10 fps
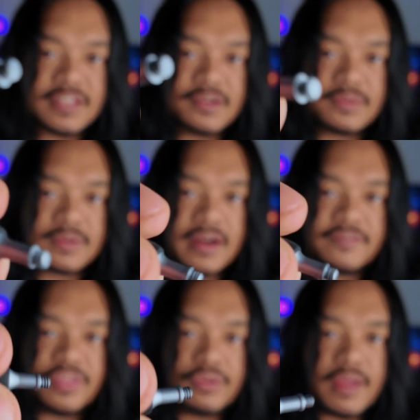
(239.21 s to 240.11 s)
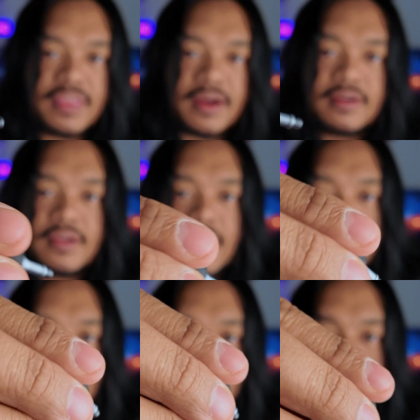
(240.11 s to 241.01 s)
a little kind of thread there,
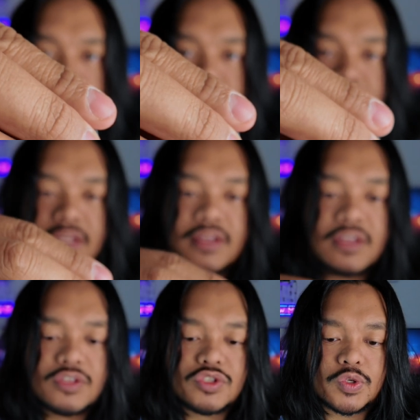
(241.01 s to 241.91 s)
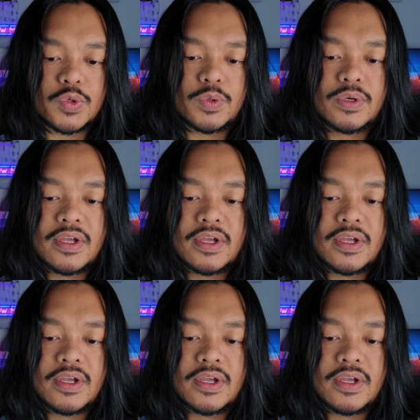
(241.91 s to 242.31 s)
and you screw it in to